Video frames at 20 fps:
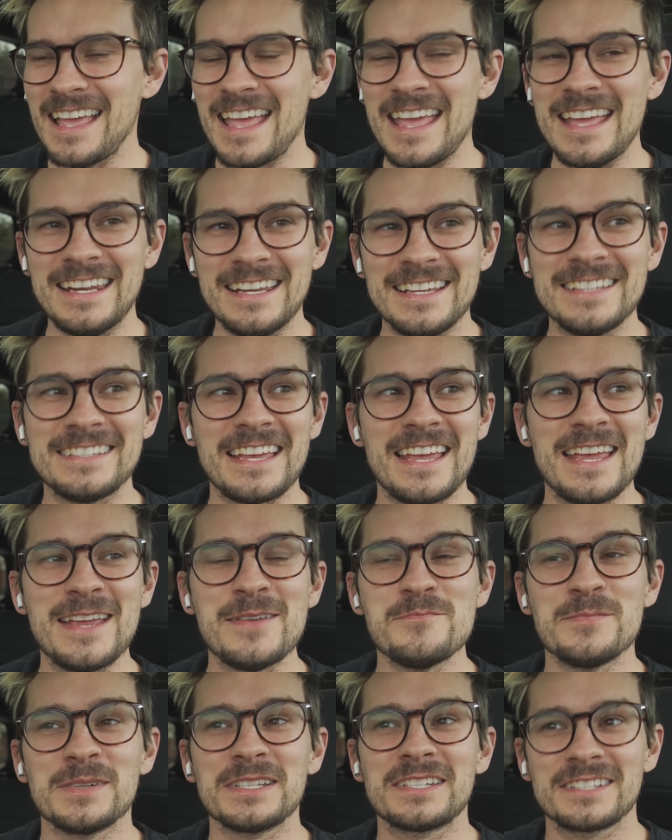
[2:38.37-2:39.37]
It is a
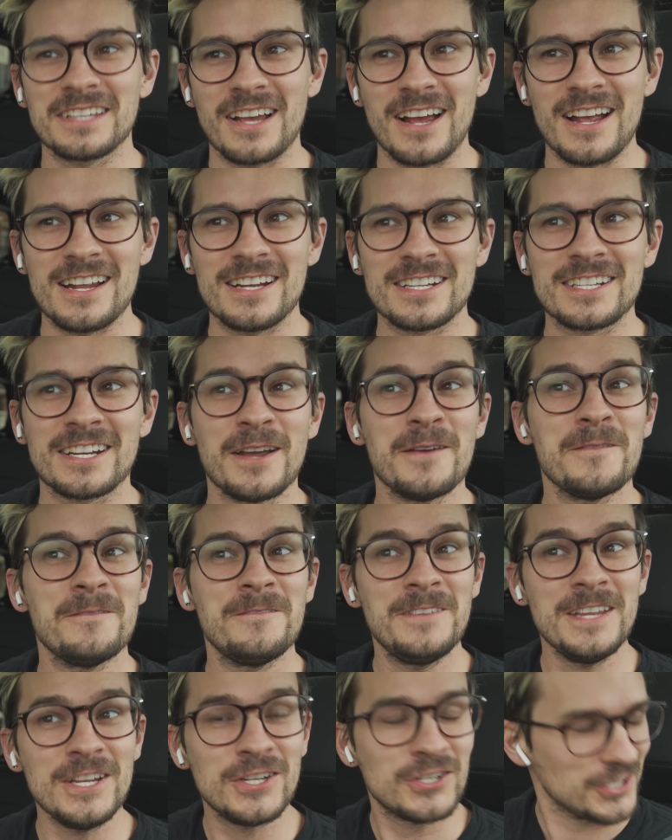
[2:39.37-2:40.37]
massage
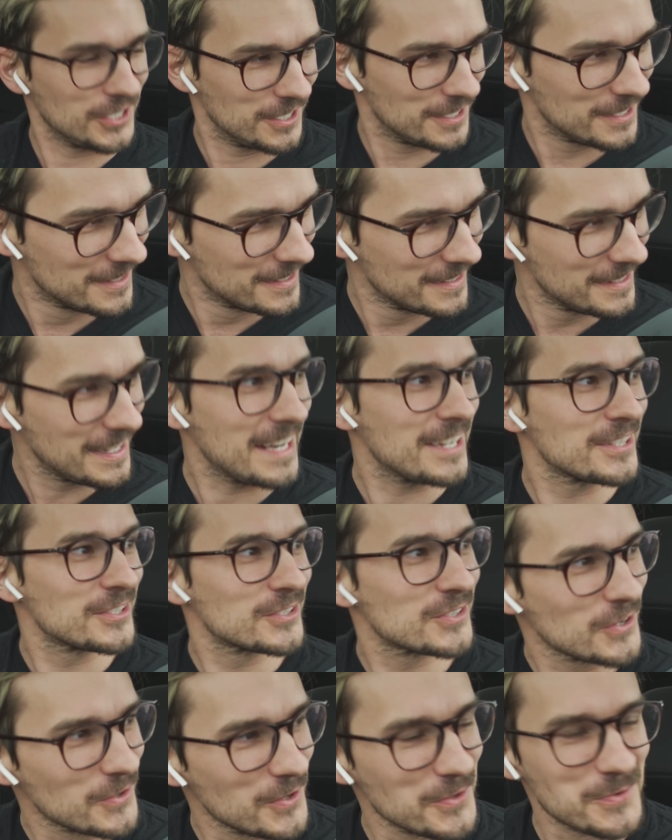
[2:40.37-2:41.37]
feature that it's
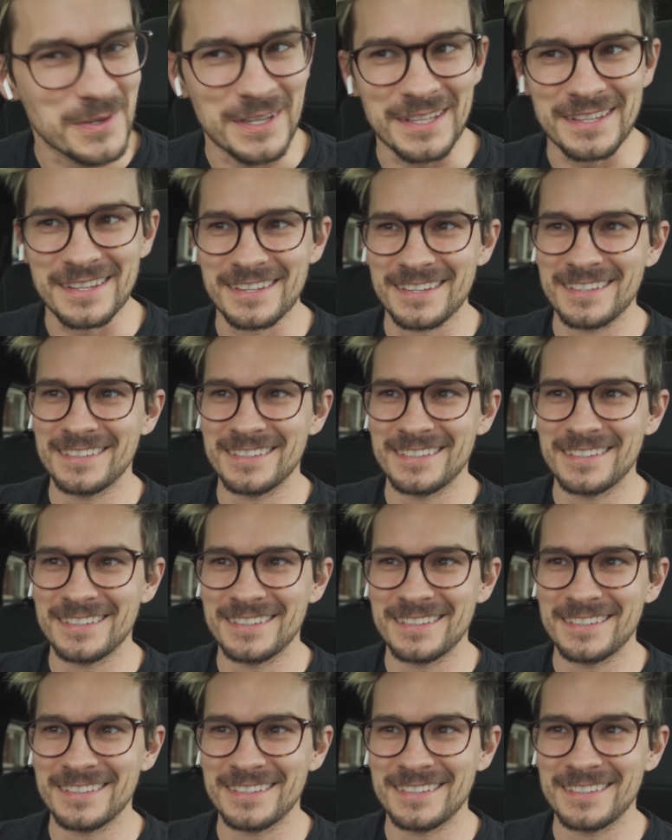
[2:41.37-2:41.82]
sold with.